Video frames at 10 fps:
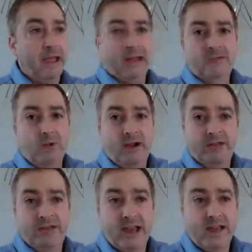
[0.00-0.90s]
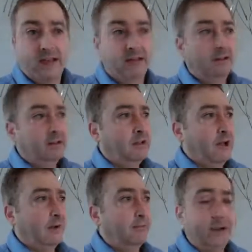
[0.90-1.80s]
X, Y, and Z. I
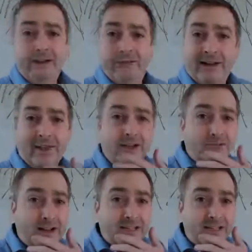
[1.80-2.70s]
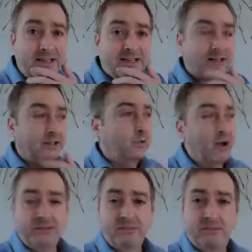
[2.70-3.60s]
really found that fascinating and
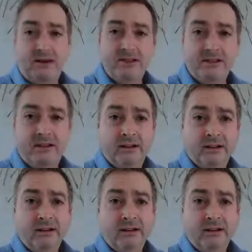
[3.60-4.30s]
quite surprising."